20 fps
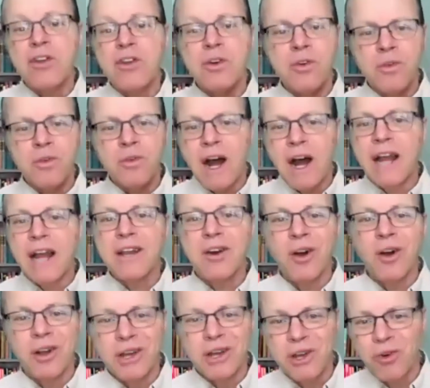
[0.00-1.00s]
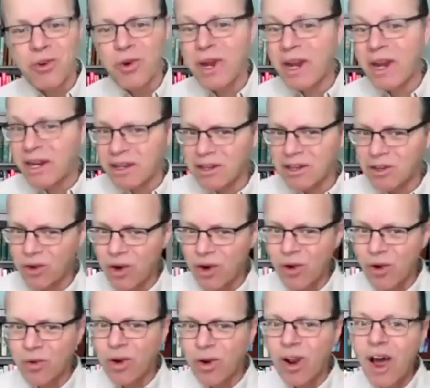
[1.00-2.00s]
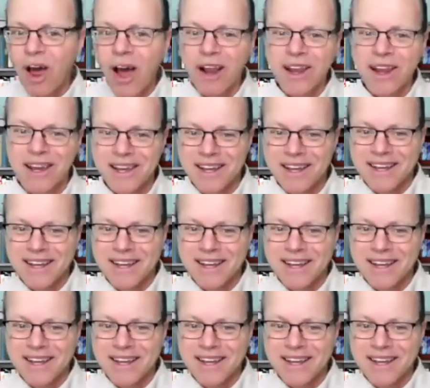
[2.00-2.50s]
And I call it creating your own luck.